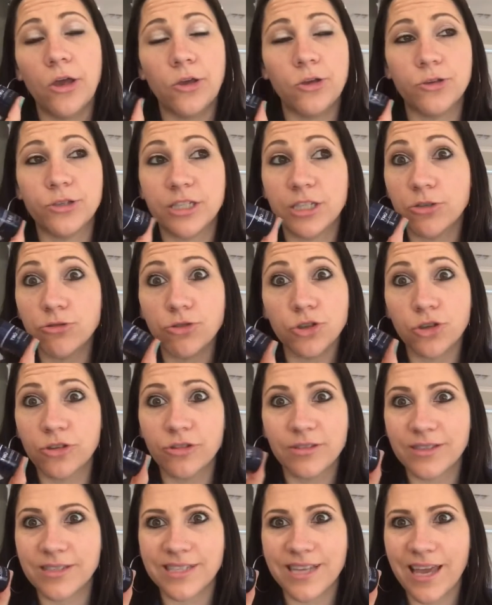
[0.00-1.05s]
You still
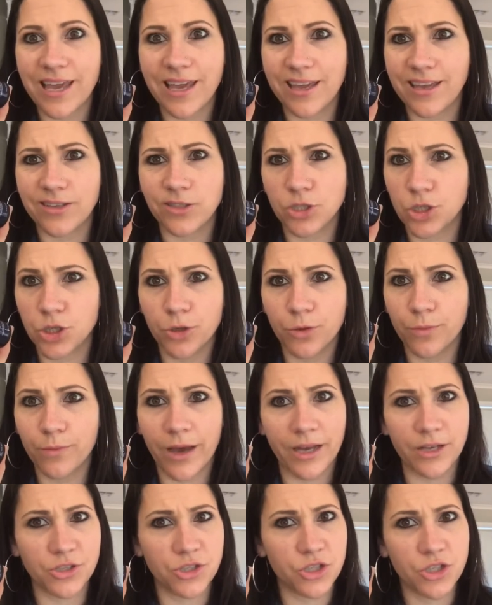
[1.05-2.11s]
shouldn't see too
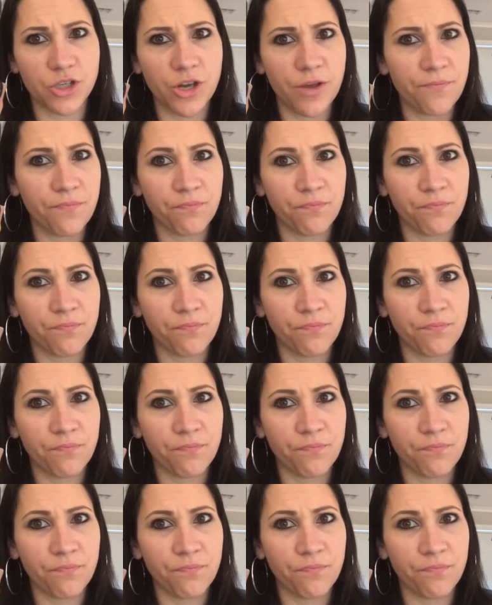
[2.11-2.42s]
much